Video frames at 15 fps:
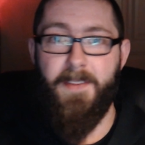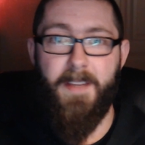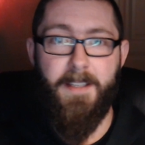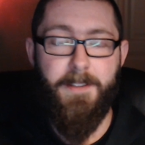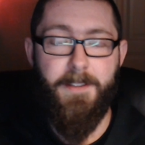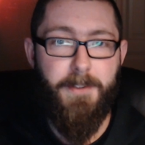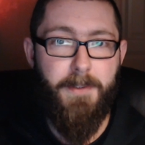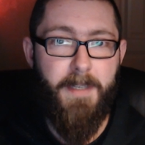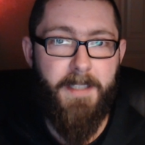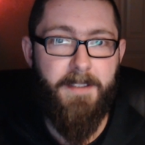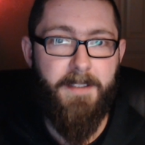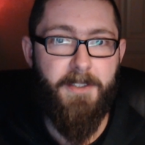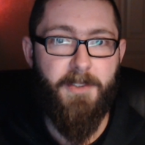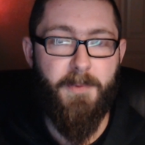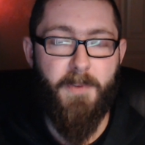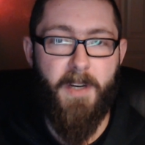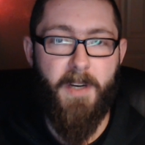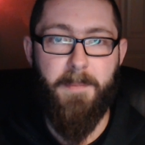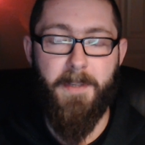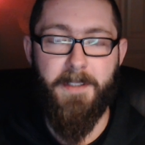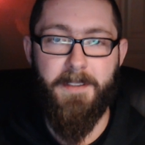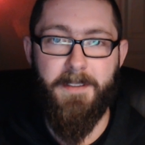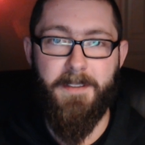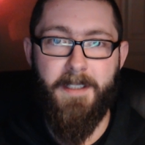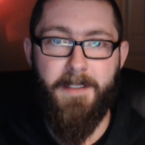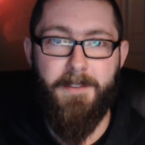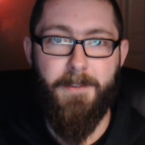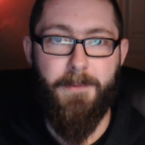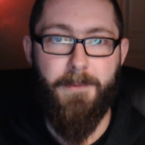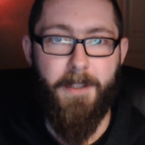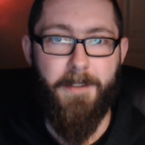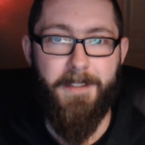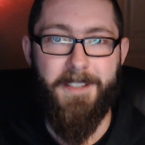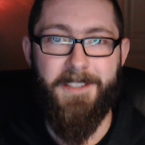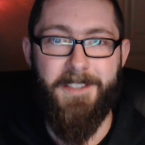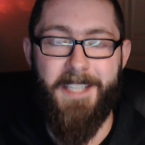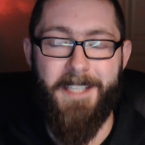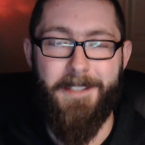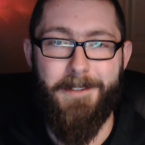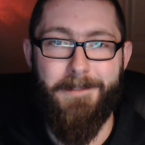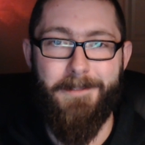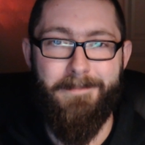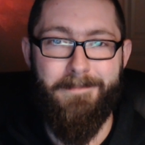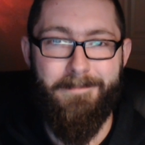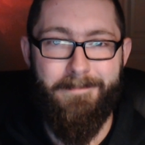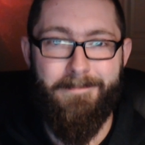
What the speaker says: then do hit the subscribe button to follow this channel.